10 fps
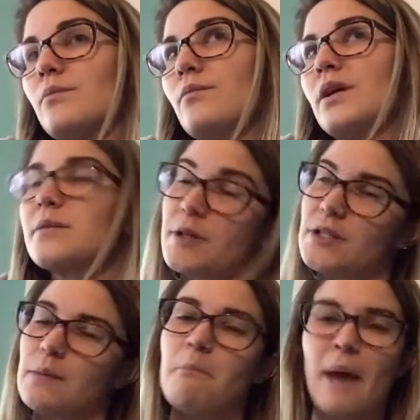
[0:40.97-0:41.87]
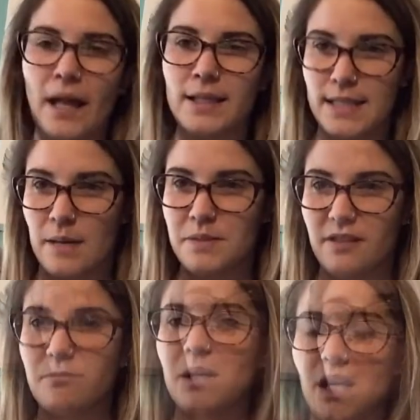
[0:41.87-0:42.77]
experiencing maladaptive
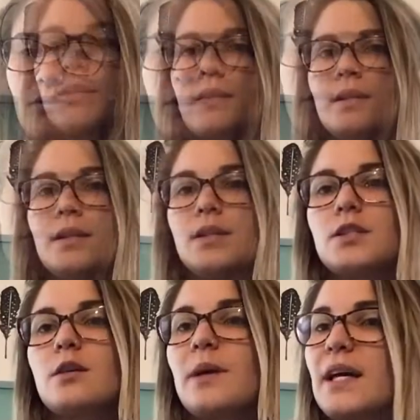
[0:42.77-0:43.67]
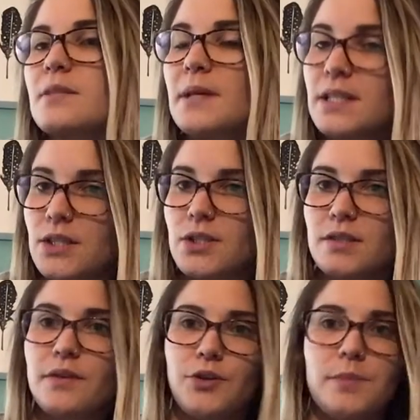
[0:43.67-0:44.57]
behaviors. So my expectations
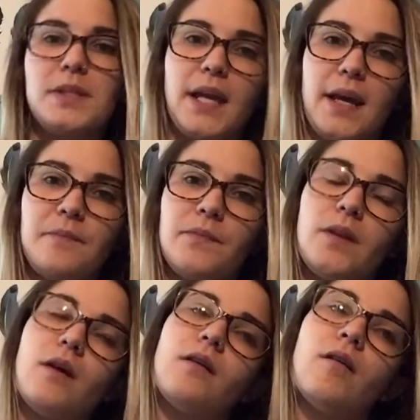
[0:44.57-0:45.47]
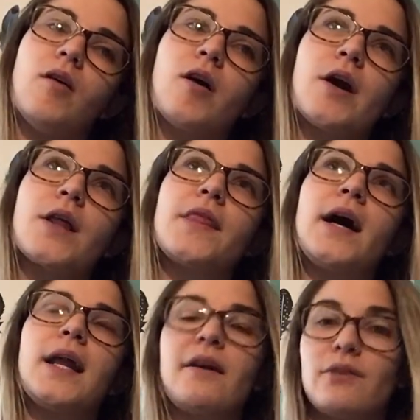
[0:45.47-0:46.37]
for the group today are
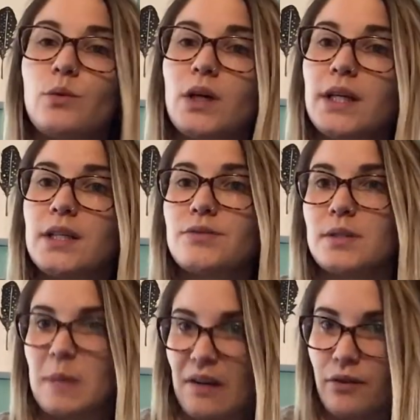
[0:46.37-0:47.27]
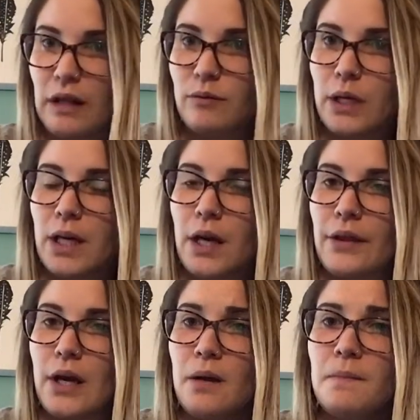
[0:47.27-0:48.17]
that everyone is respectful of one
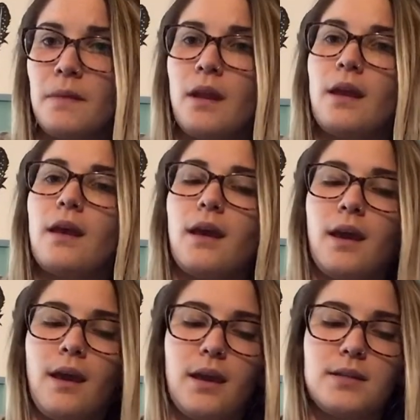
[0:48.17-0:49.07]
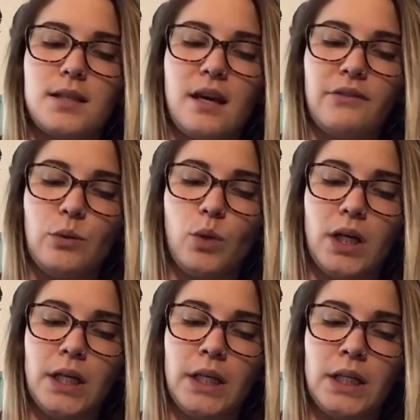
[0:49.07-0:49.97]
another and
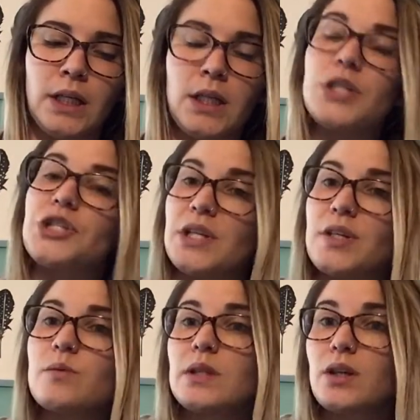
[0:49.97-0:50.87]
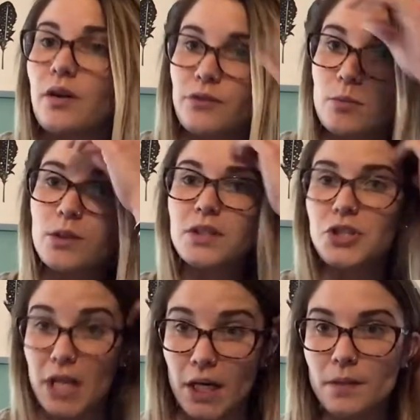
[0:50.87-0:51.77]
everyone shares what they're comfortable to
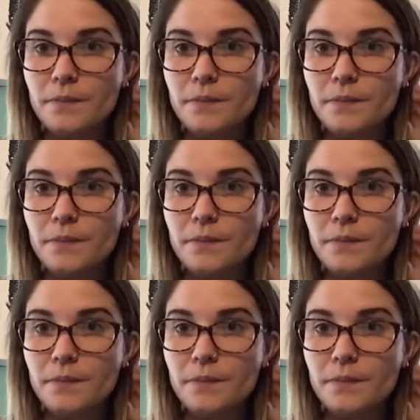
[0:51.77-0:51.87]
share,